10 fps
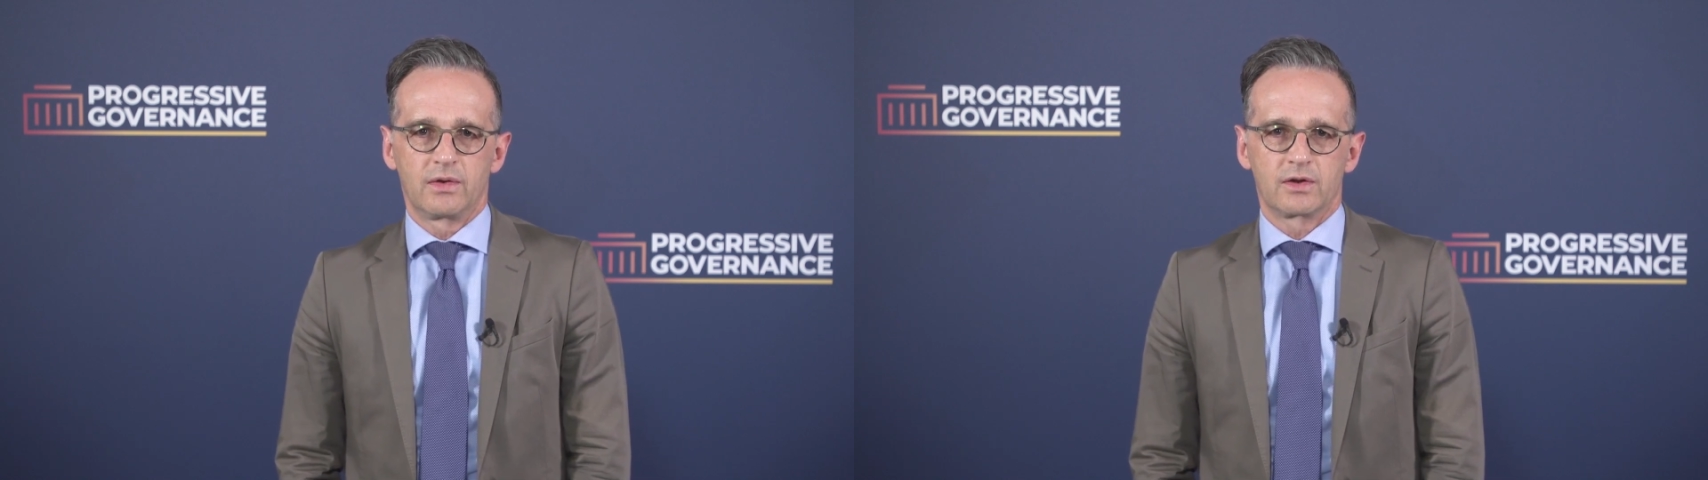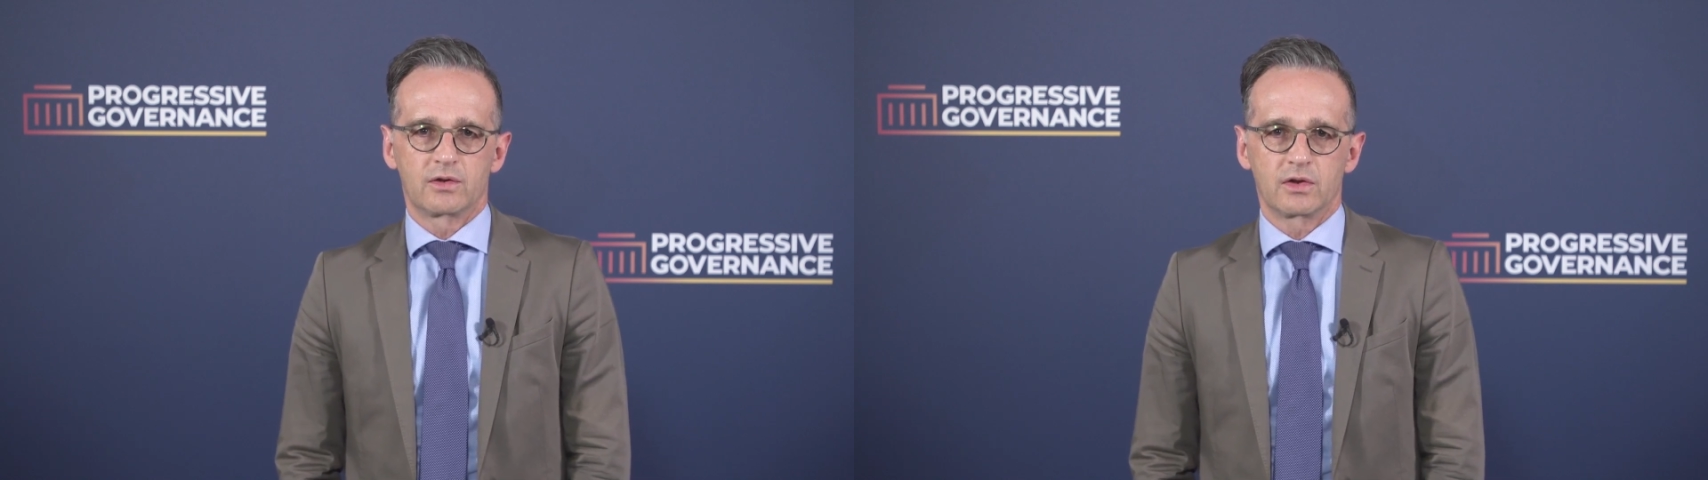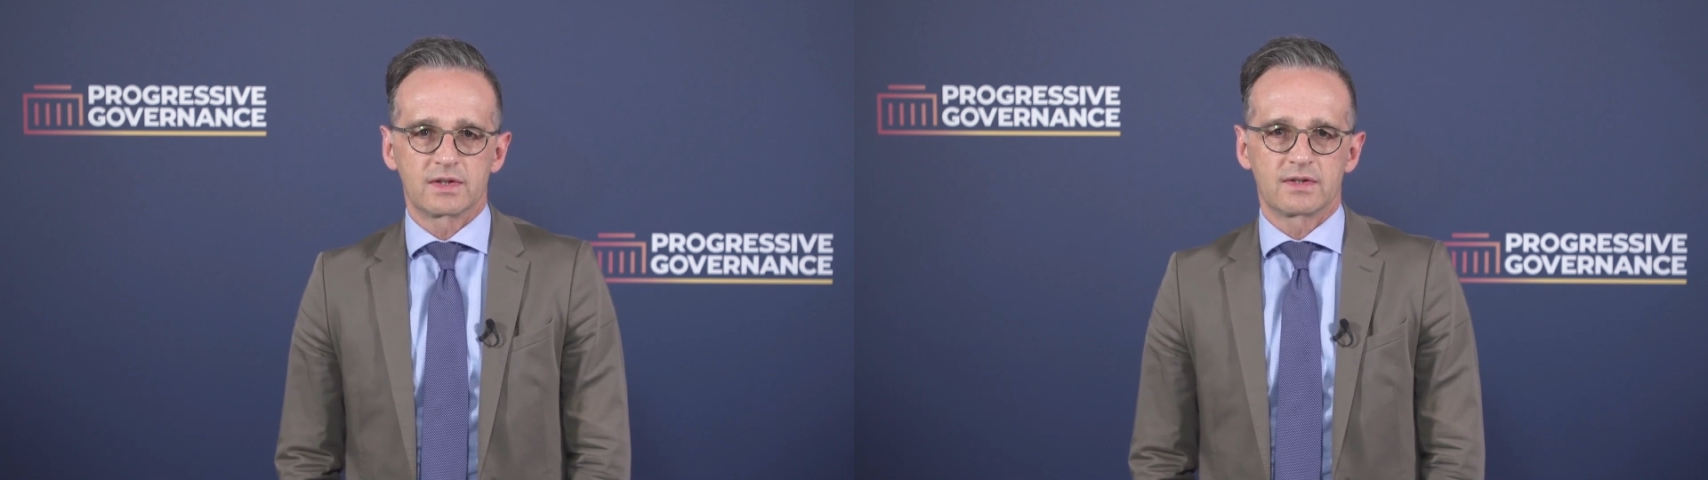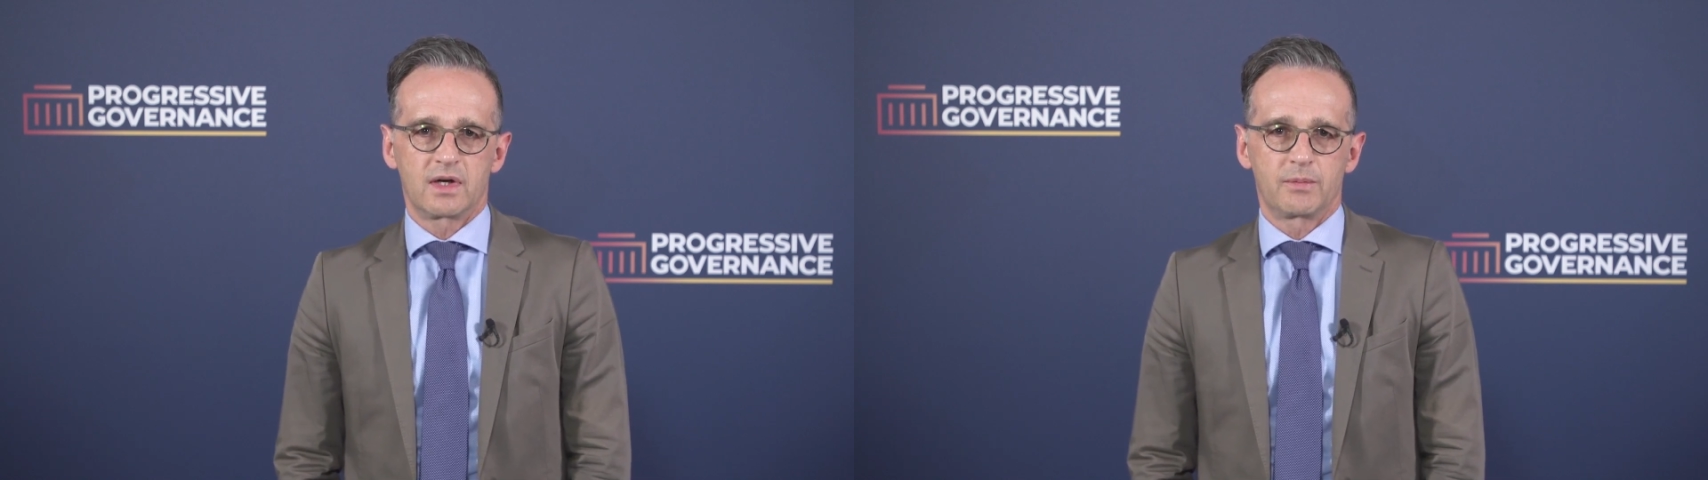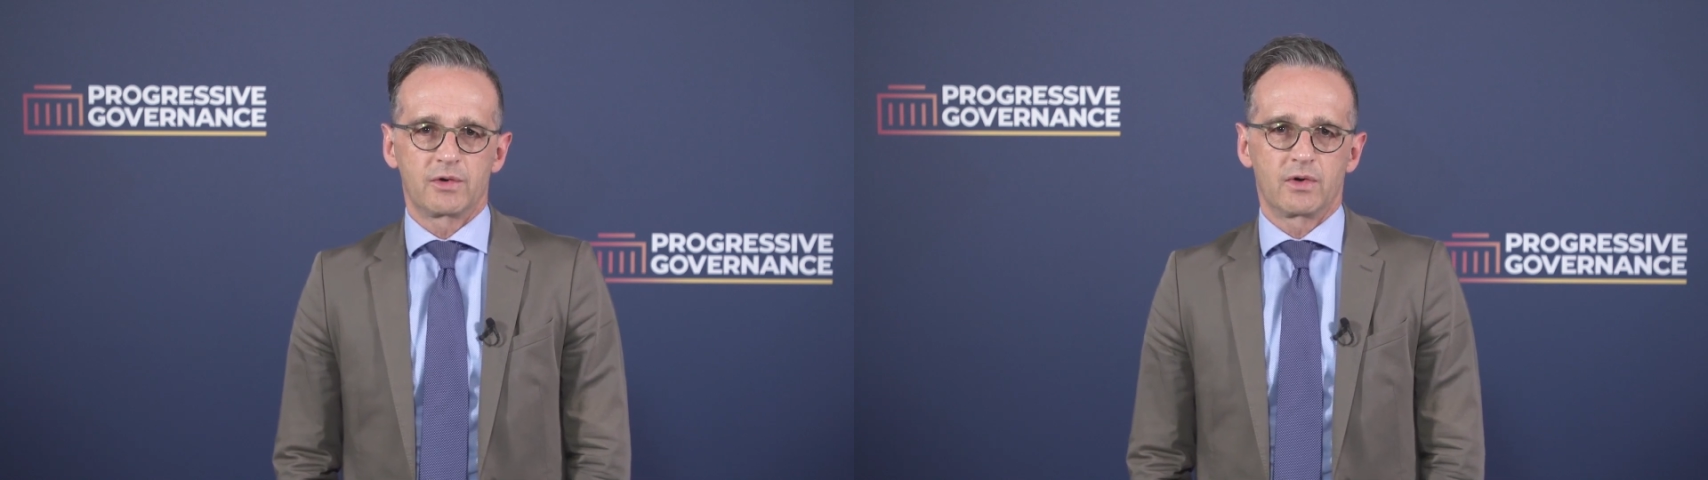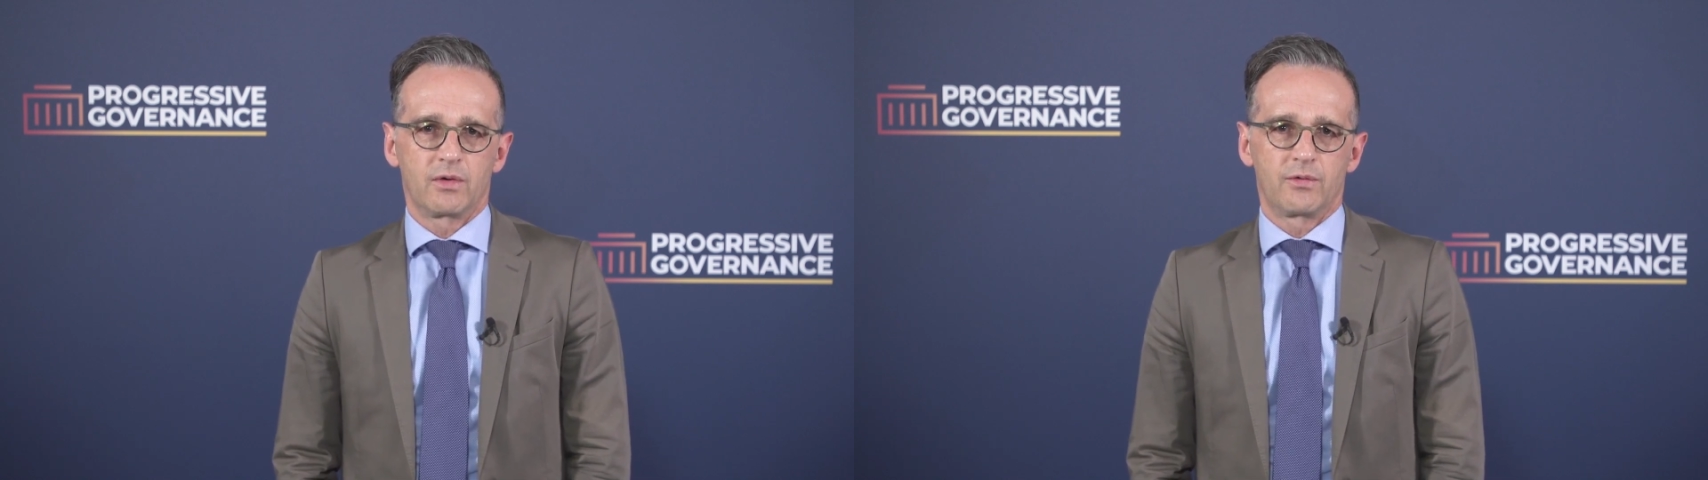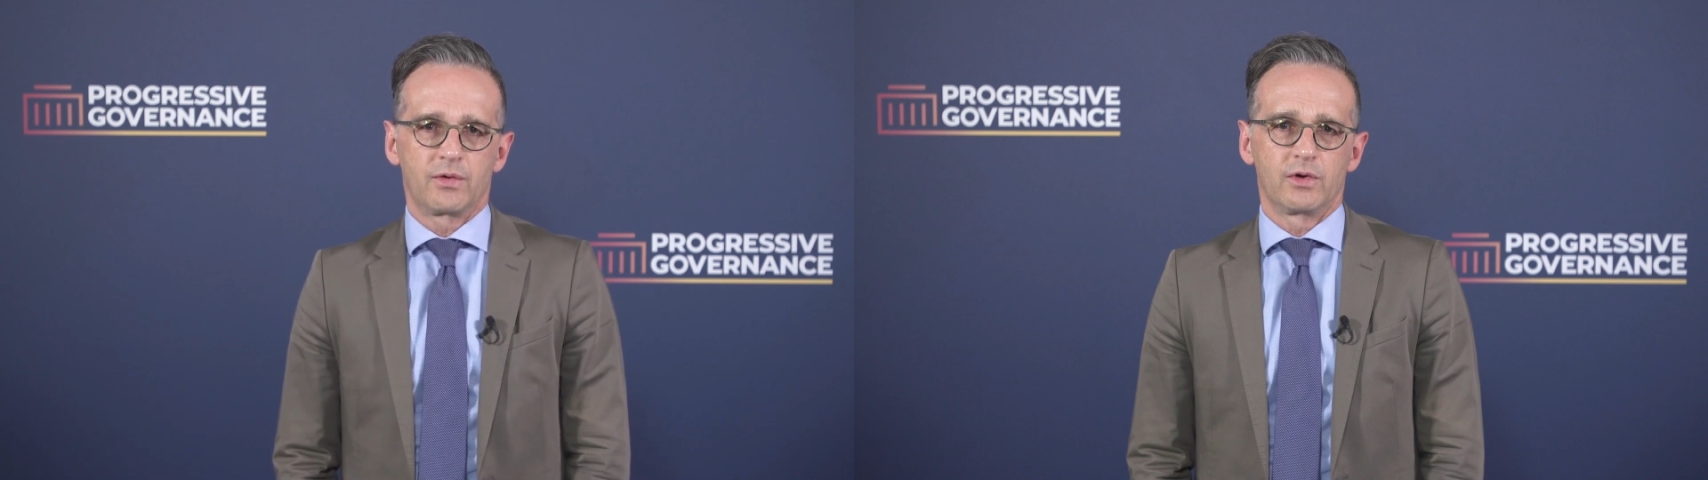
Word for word: the concept of